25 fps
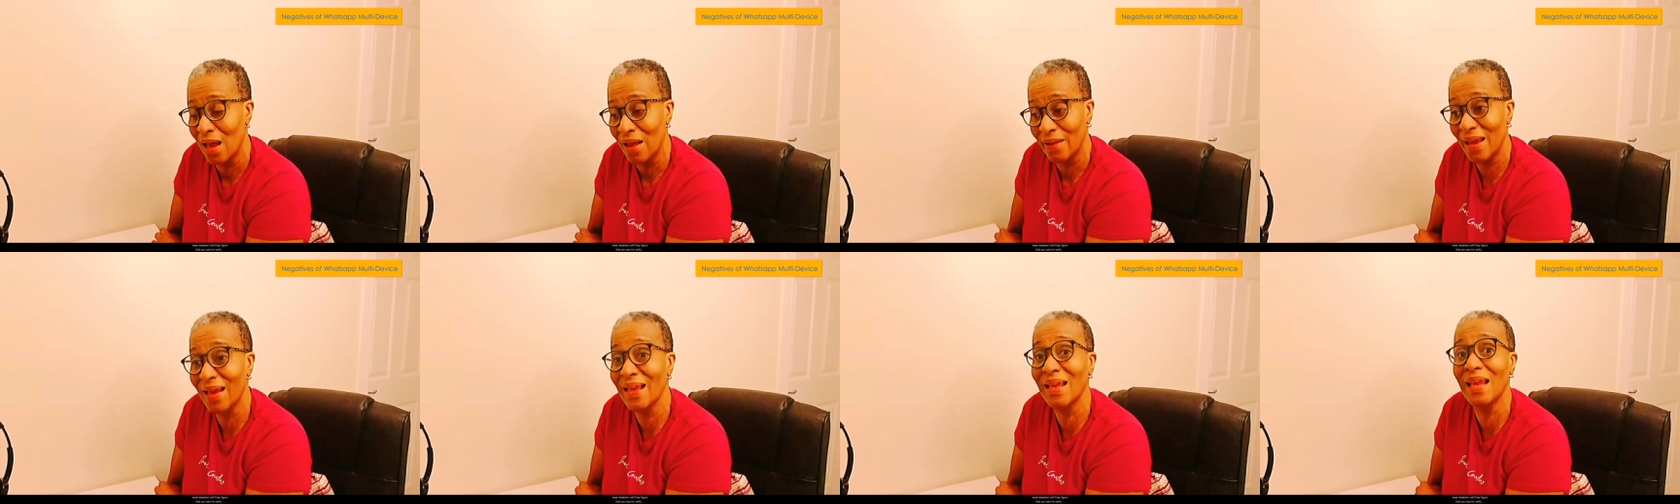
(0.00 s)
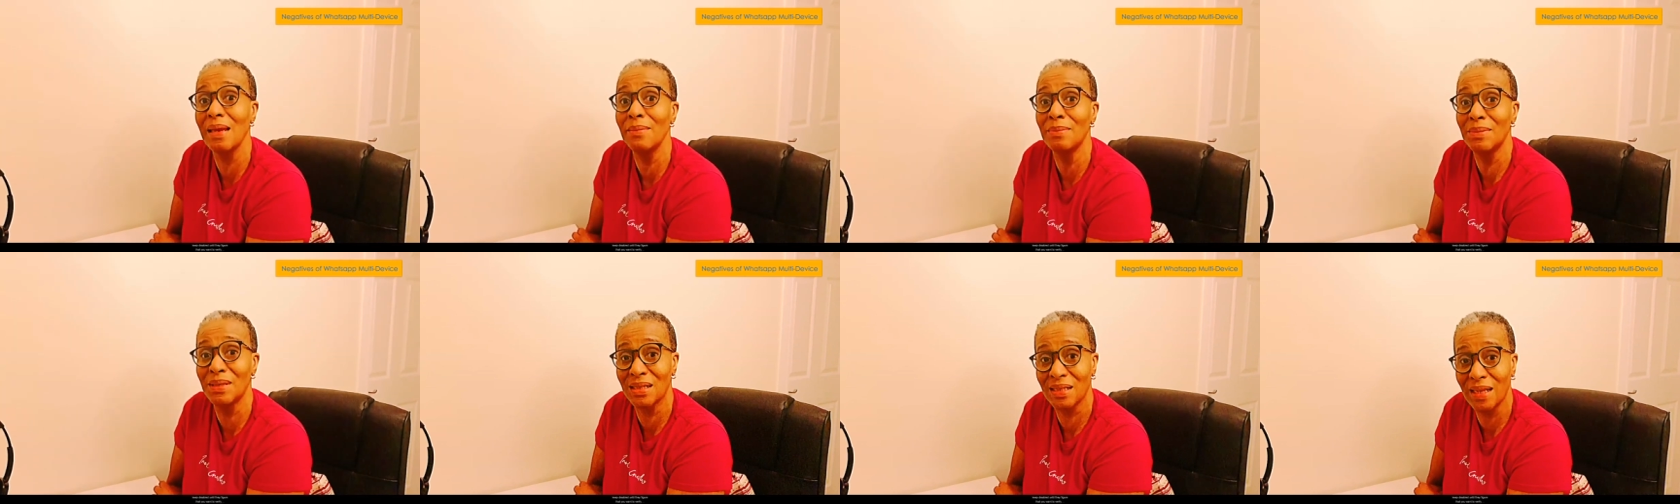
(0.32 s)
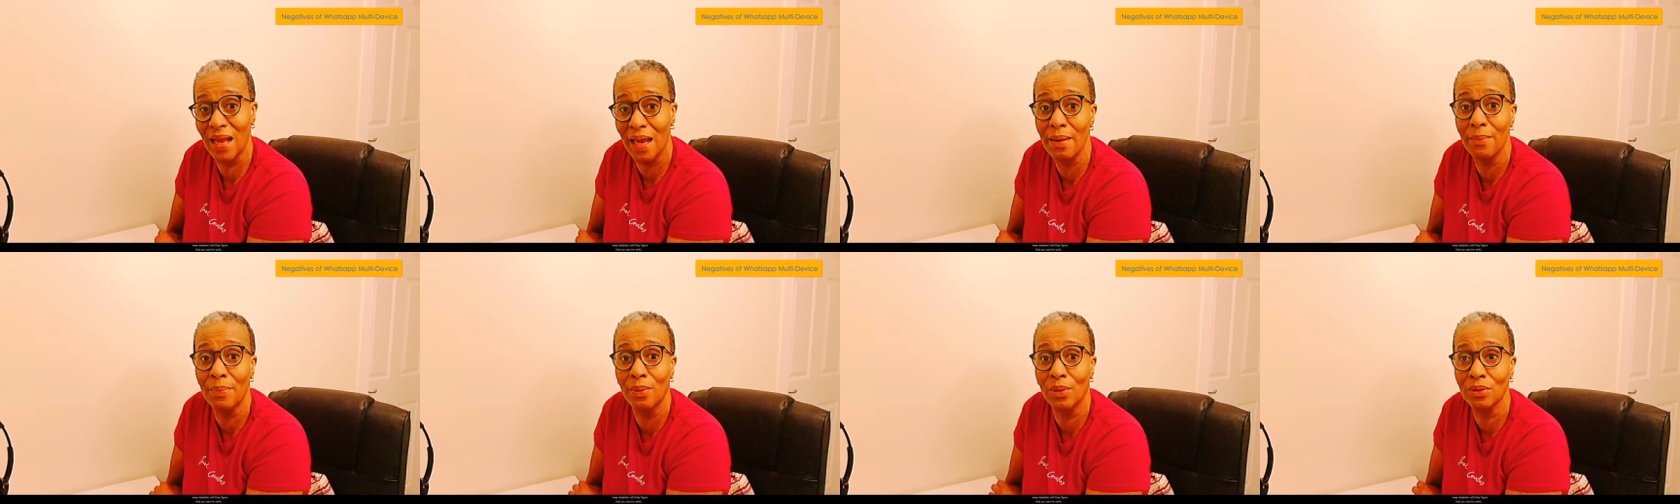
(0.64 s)
they keep
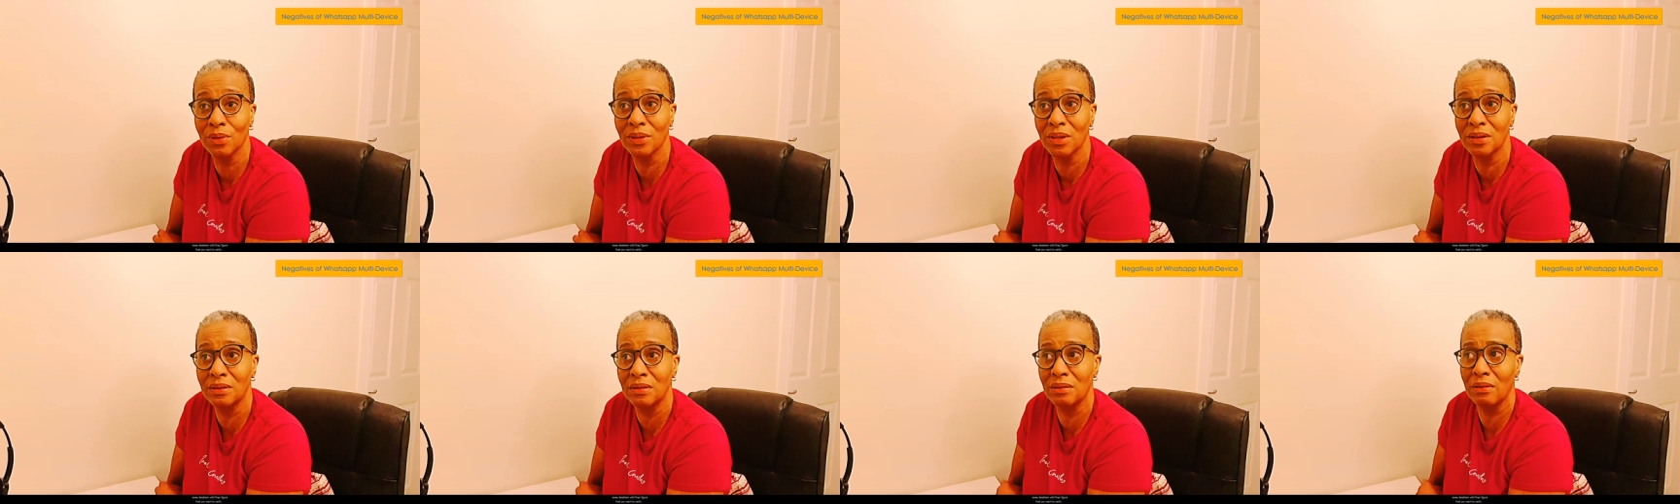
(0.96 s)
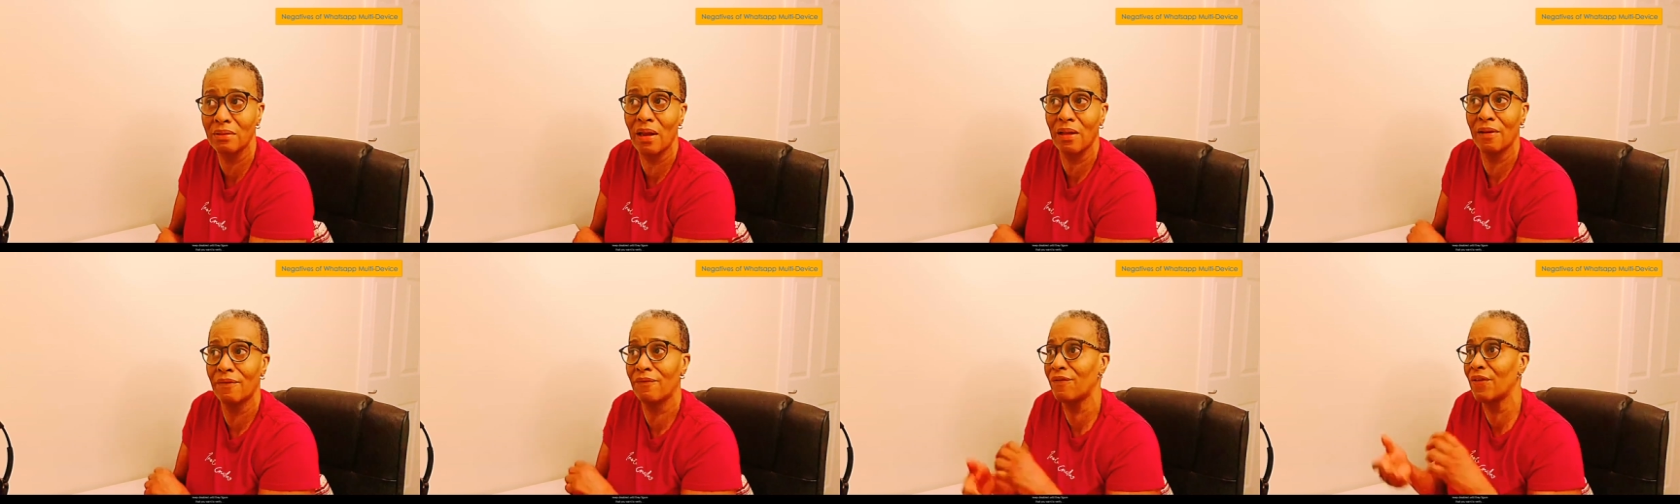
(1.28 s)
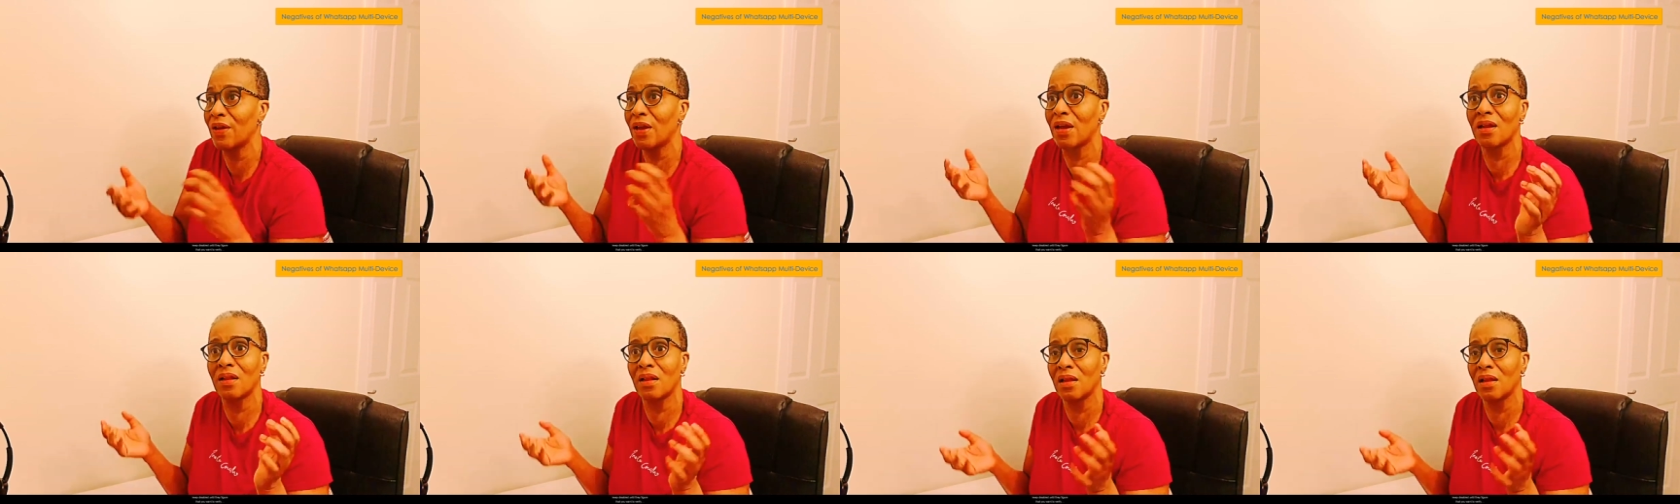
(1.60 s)
disabled until they figure